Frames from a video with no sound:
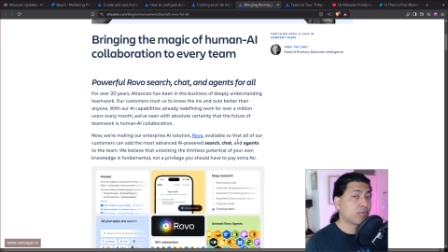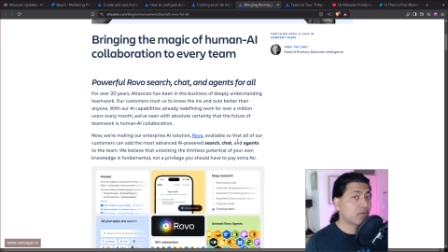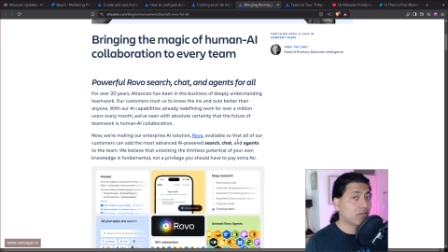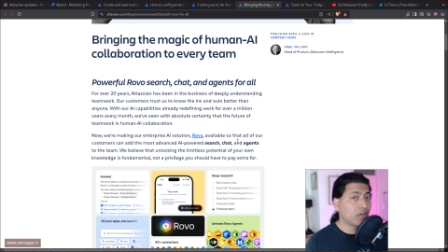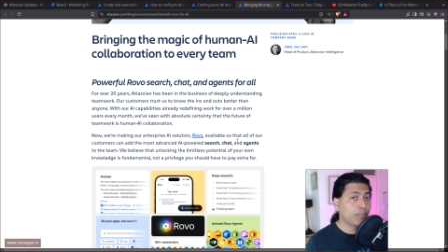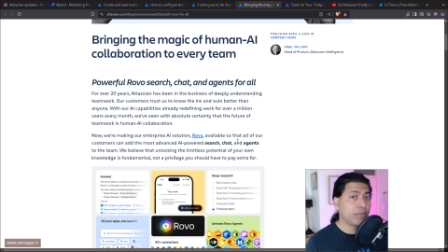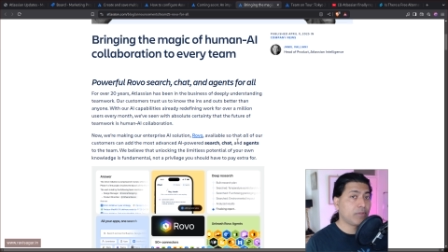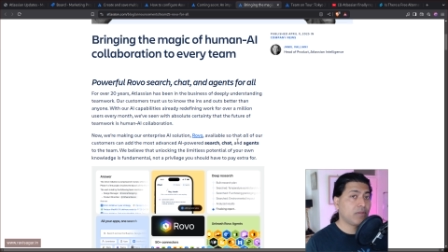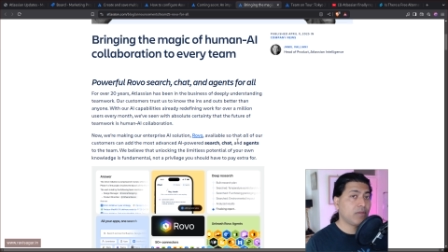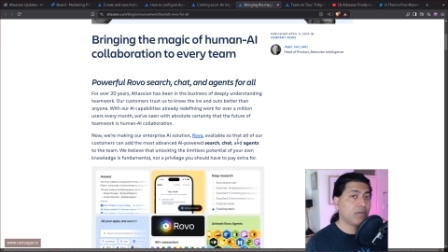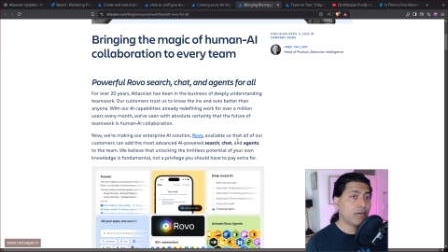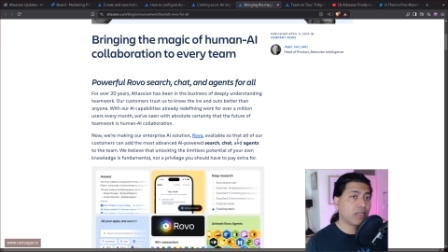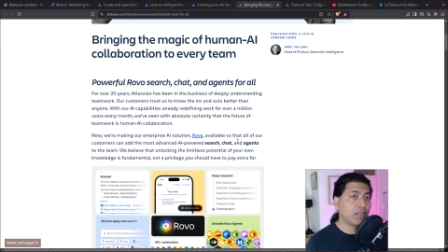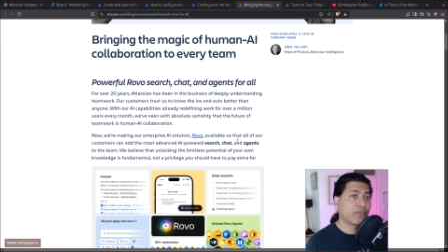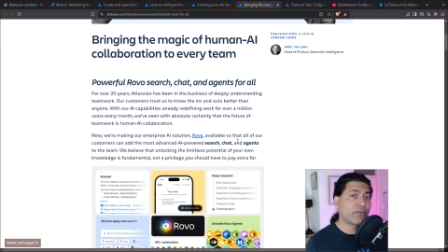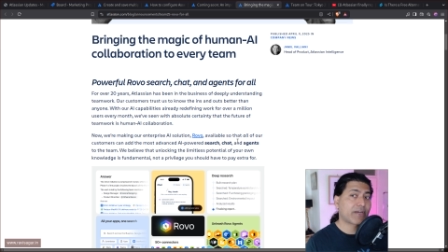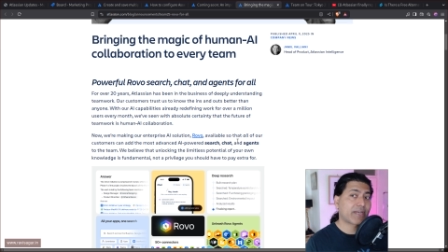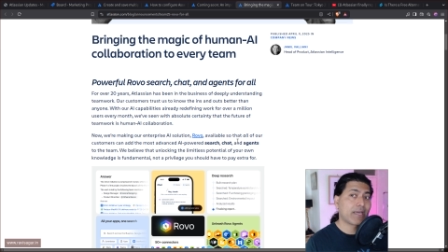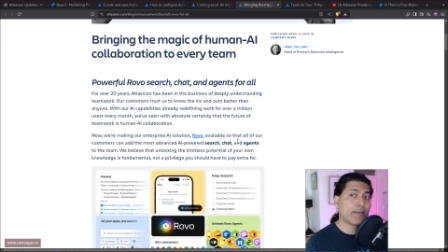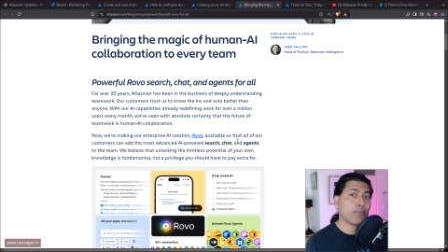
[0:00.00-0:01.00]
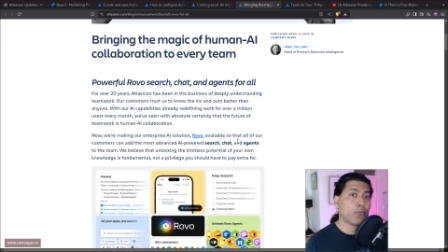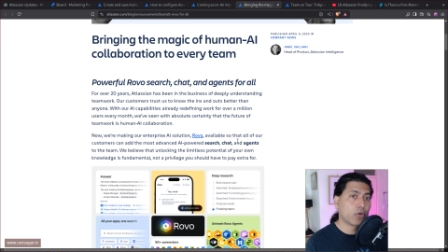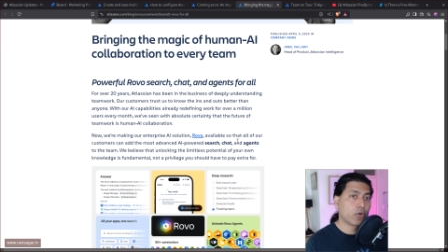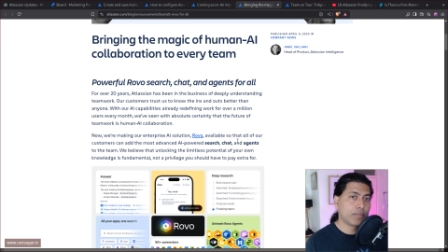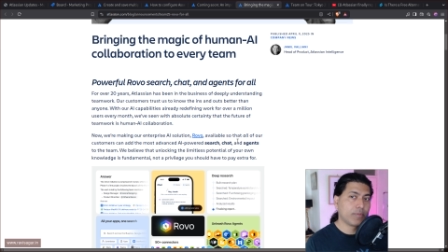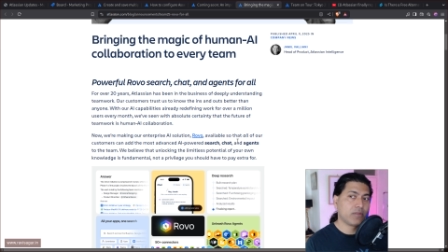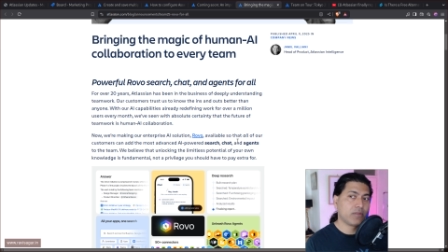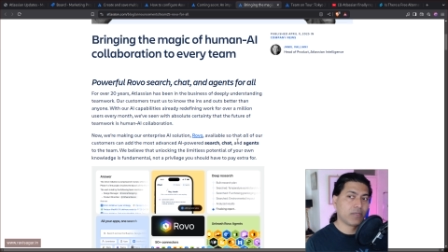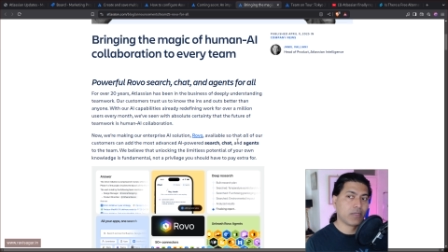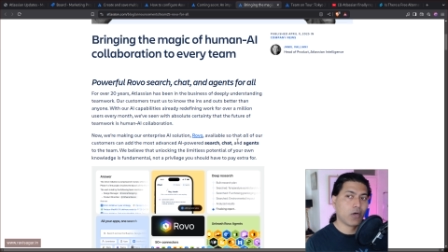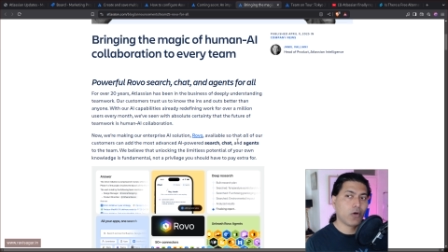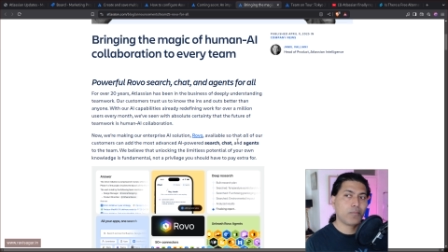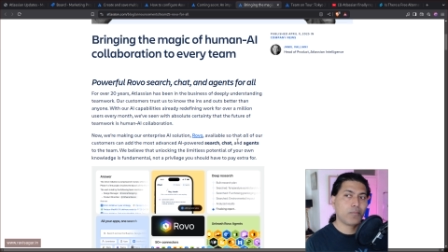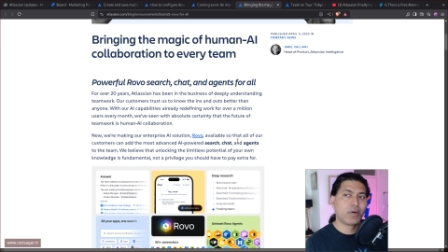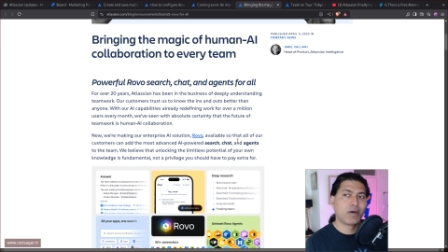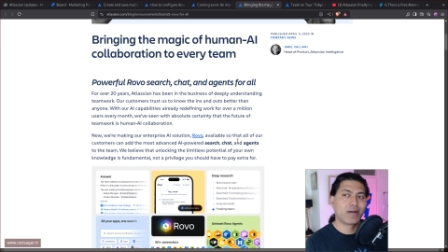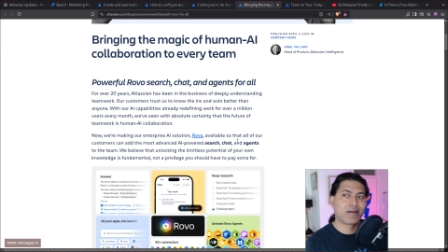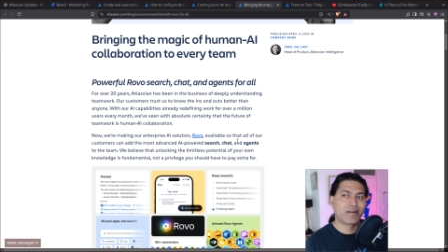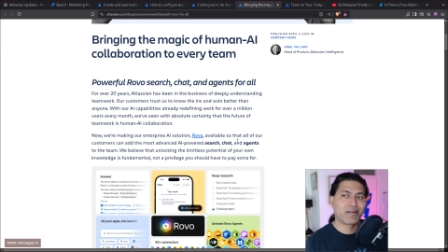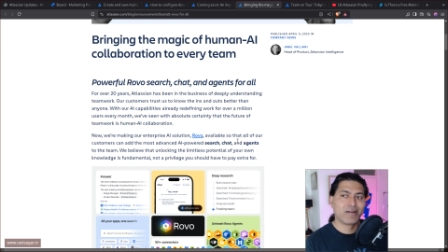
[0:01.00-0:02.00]
I'm still busy. In fact, I'm more busy
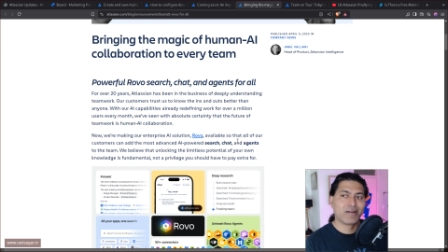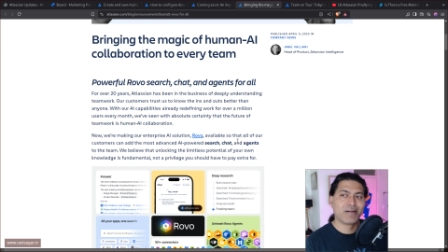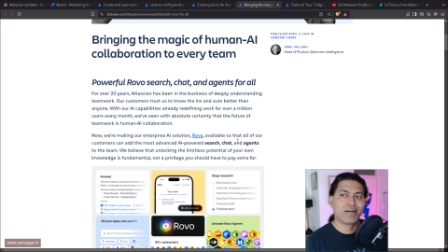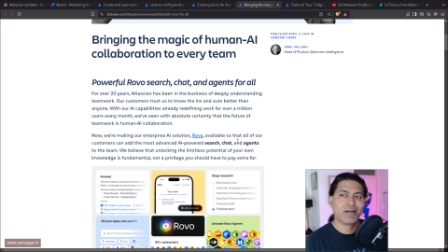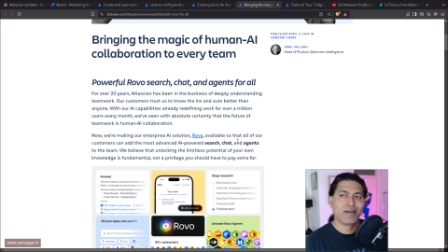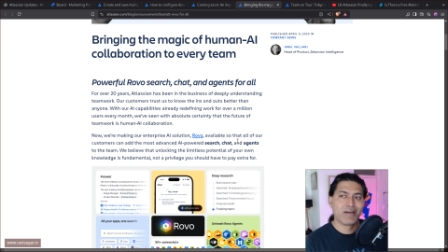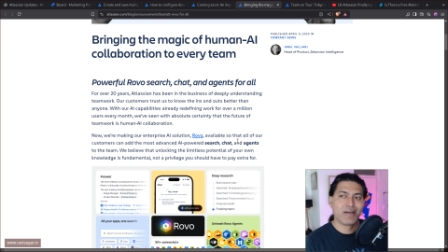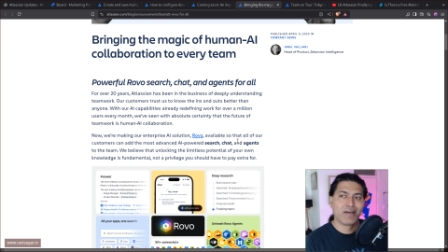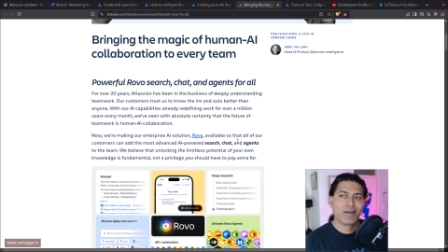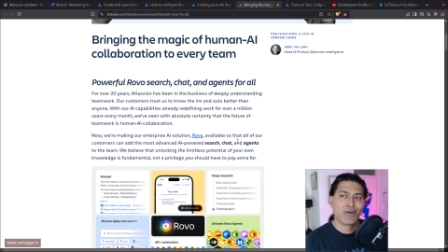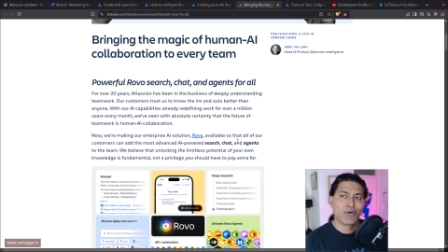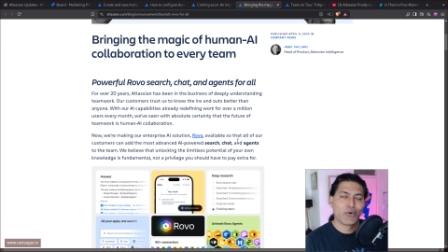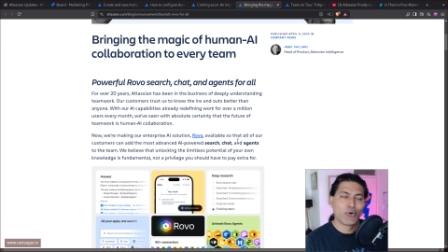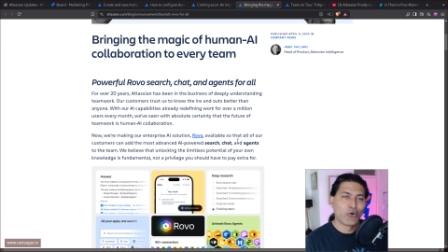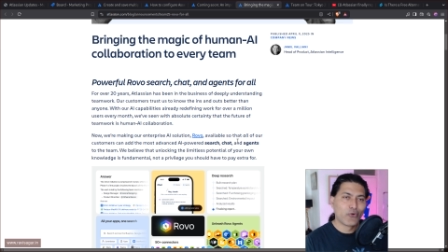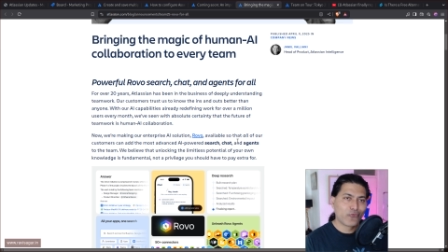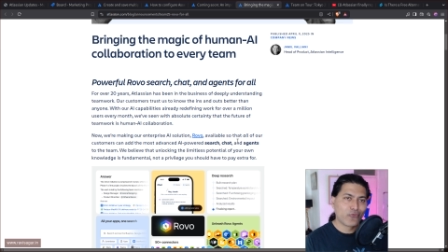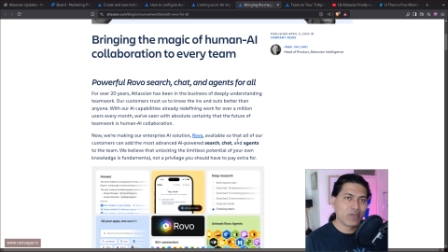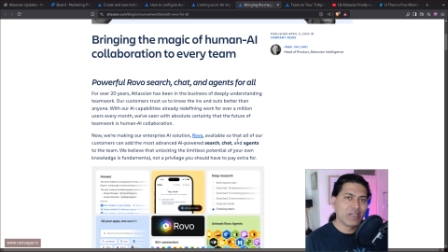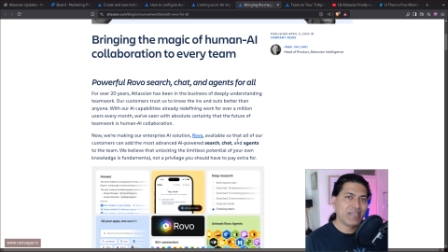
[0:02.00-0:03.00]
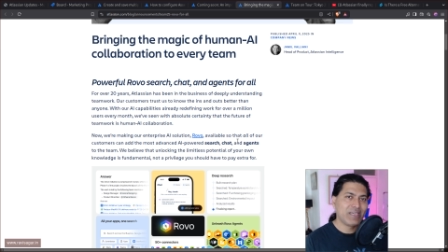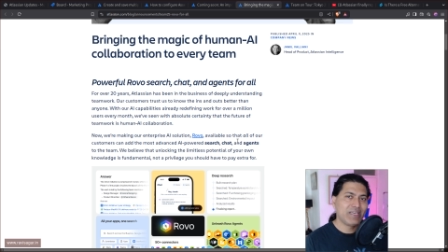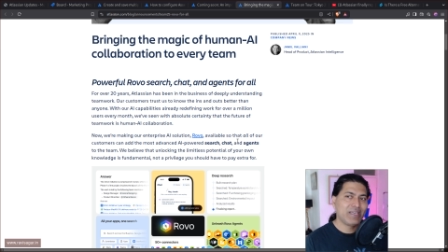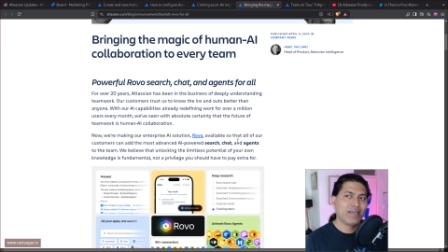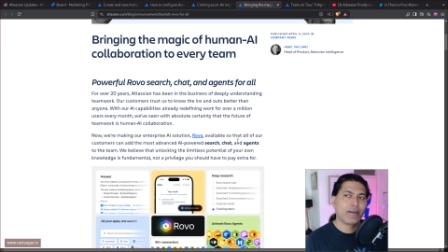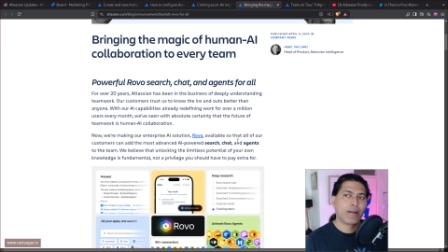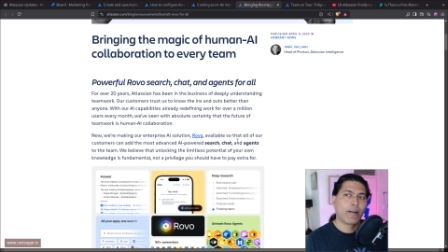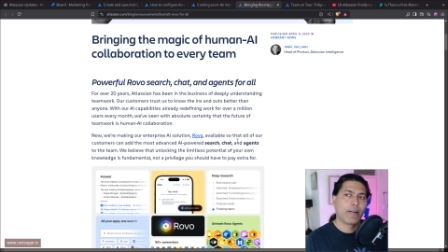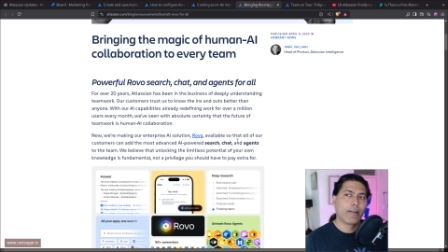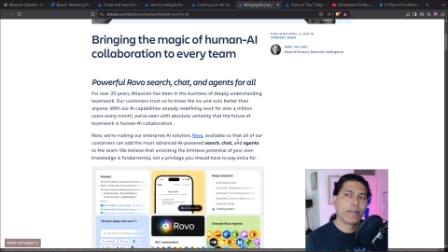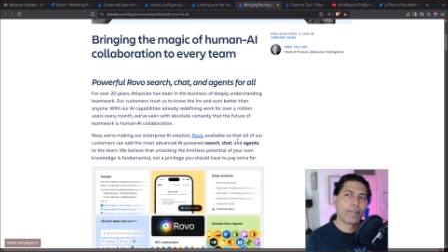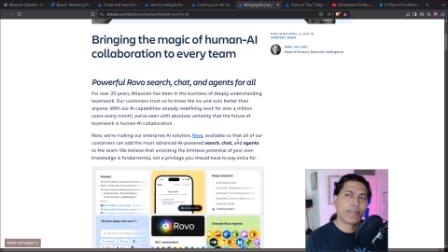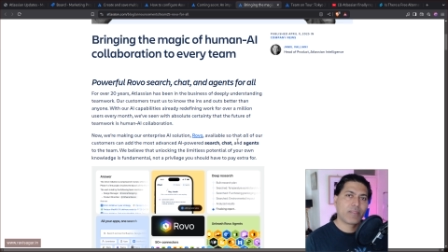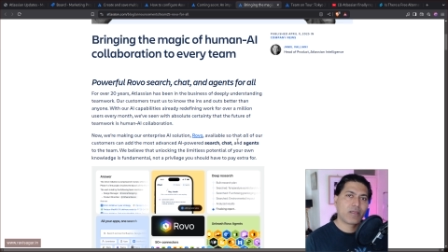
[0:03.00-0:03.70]
now, but hopefully